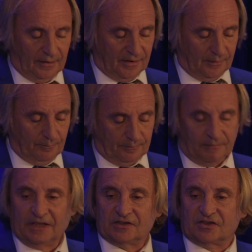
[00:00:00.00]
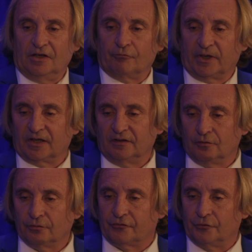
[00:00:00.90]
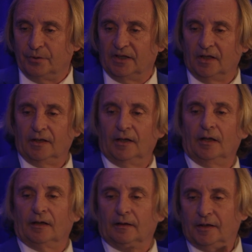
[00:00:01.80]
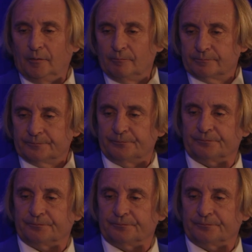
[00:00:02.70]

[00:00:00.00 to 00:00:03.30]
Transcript: um, let's see if we can go through it. Um,